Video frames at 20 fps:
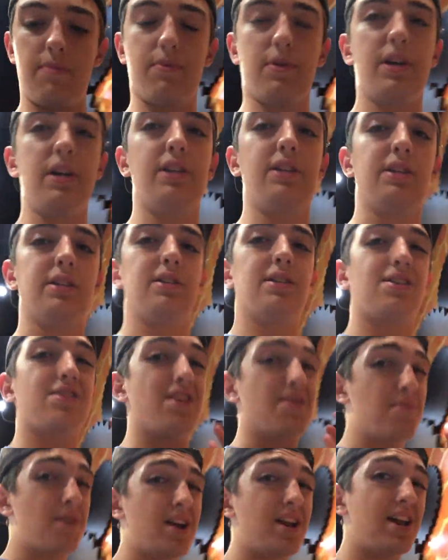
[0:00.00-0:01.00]
places. Now
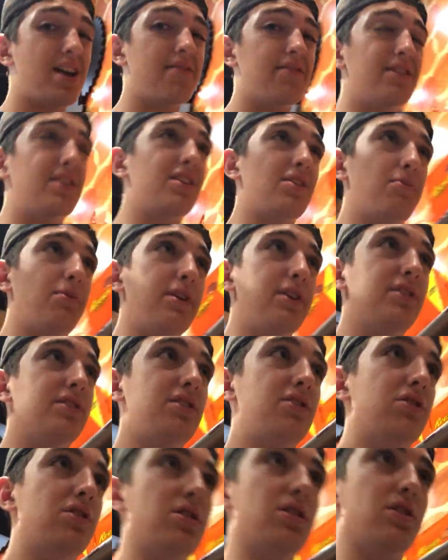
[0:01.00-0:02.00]
they might have it at a place near